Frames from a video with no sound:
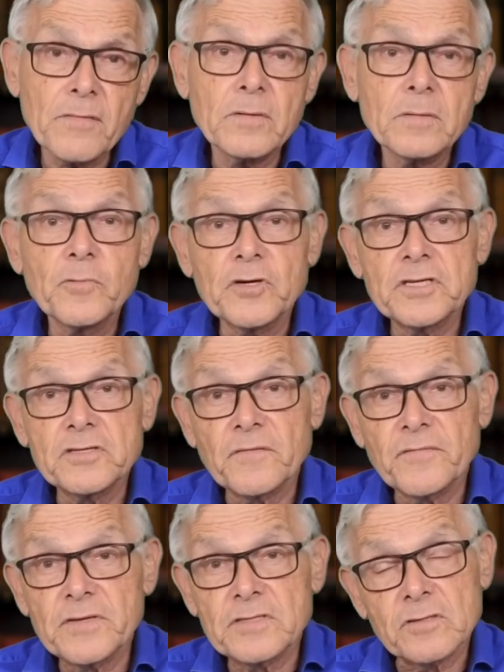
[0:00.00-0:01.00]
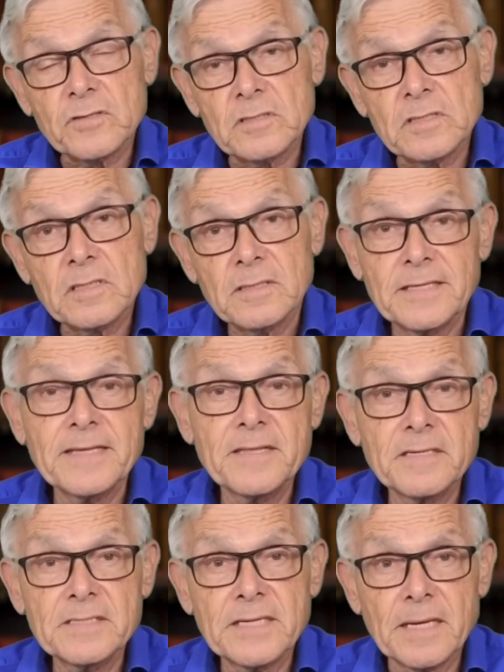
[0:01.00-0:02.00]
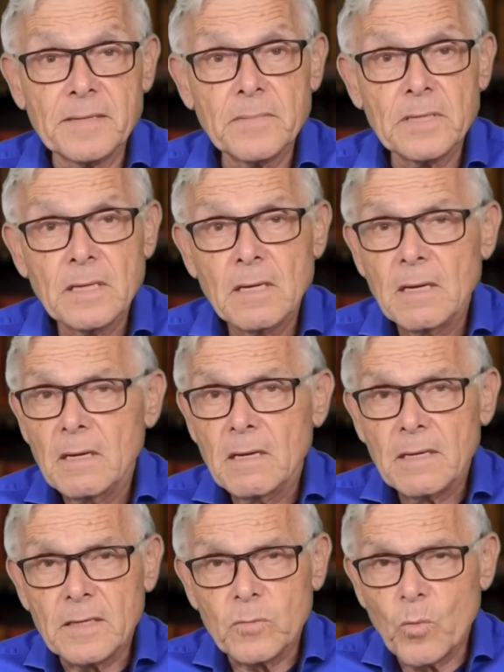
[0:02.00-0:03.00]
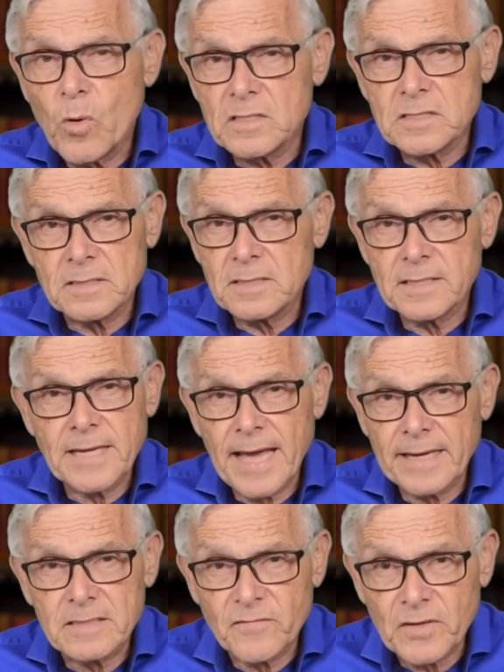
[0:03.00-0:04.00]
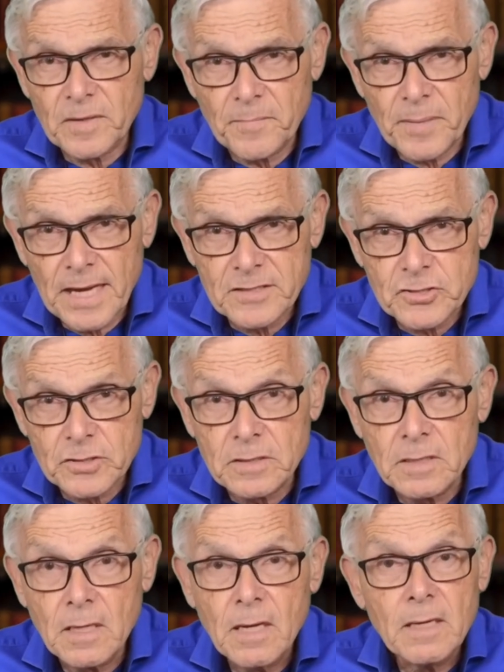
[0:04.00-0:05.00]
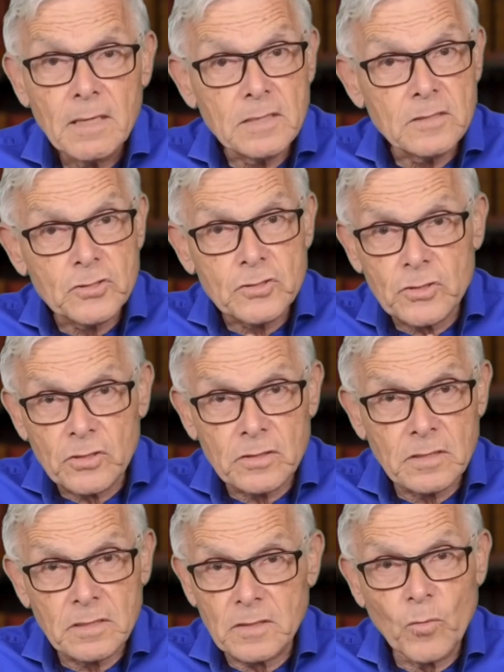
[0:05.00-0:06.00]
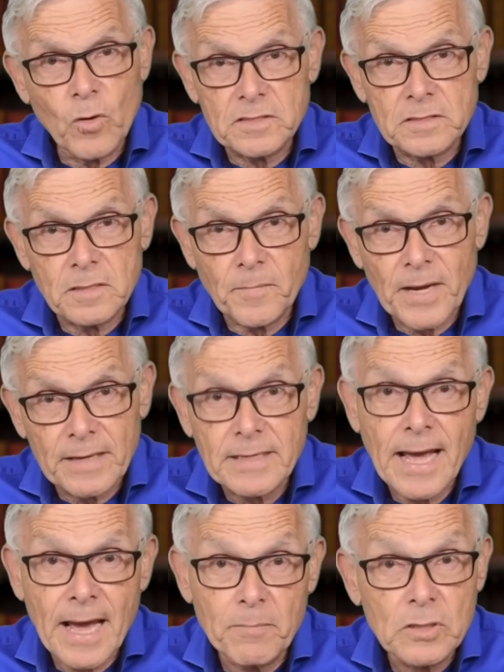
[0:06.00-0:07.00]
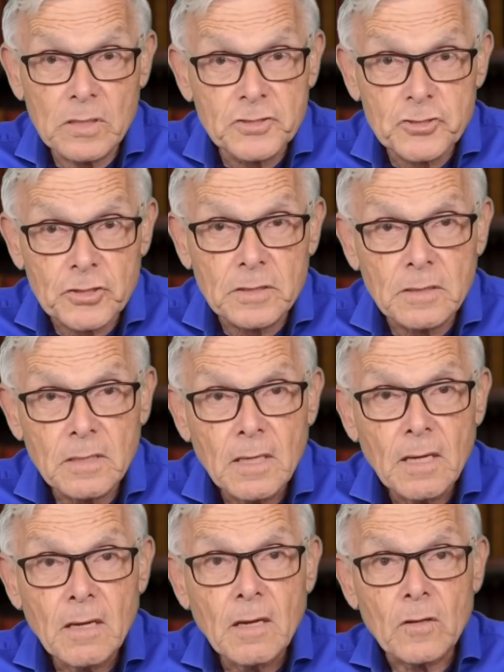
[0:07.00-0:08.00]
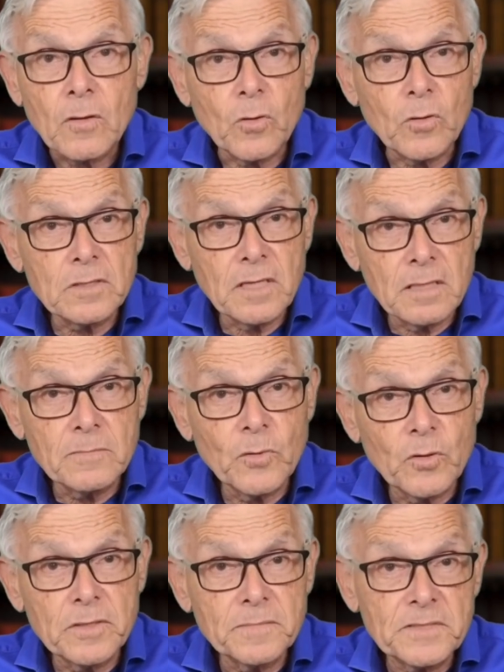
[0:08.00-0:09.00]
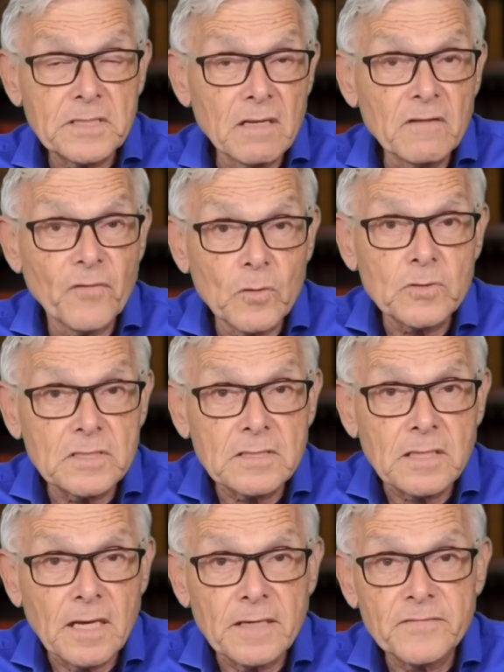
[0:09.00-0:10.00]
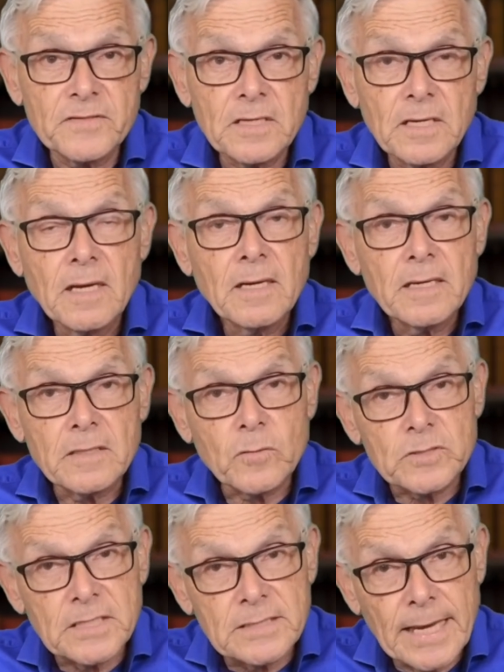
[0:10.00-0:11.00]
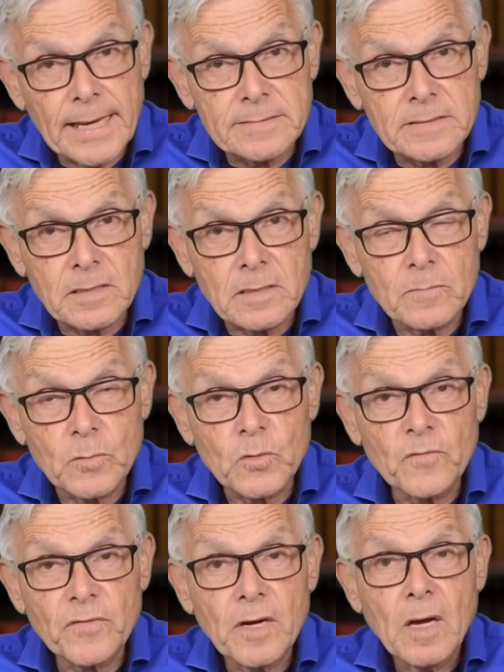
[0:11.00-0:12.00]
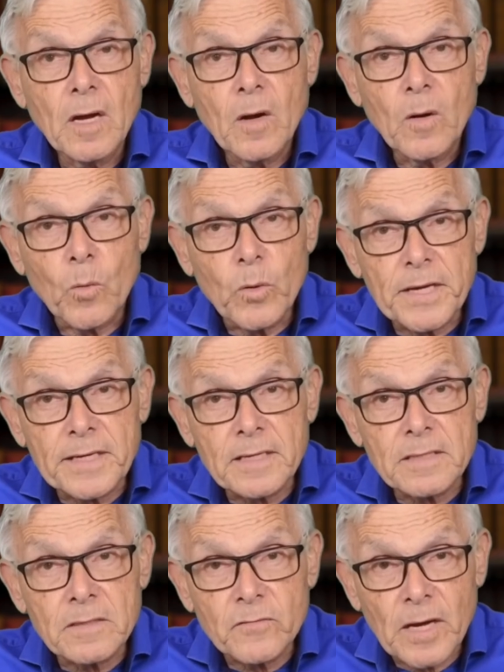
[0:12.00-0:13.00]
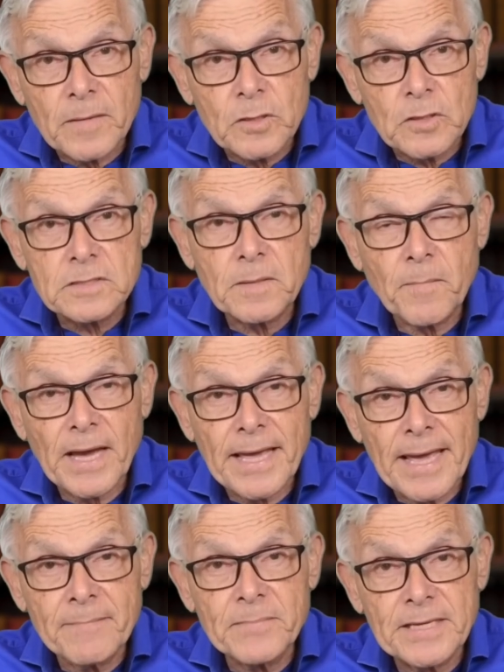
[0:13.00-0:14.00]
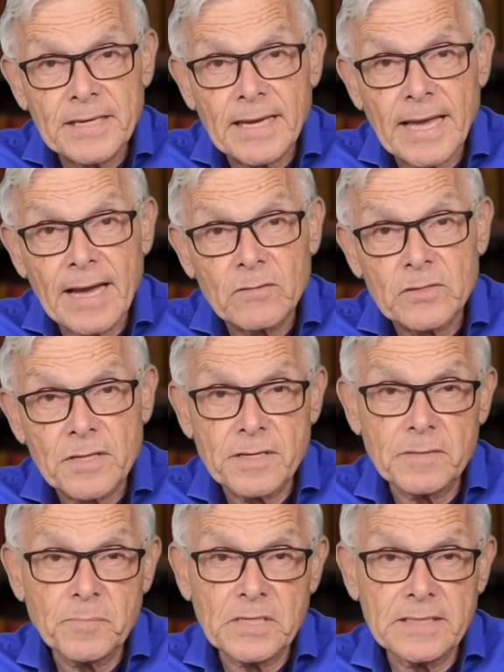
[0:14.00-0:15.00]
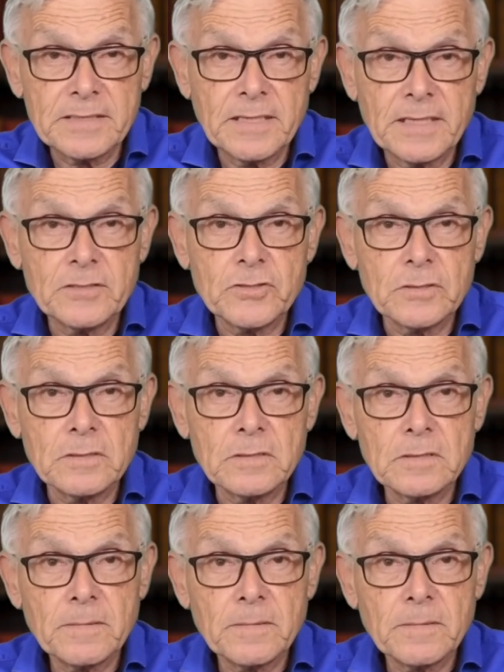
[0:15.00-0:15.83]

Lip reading: British officials did the same. It wasn't an act of compassion. It certainly wasn't about abolition. Lord Dunmore himself owned slaves. It was a tactical move. Weaken the rebels by emptying out their plantations.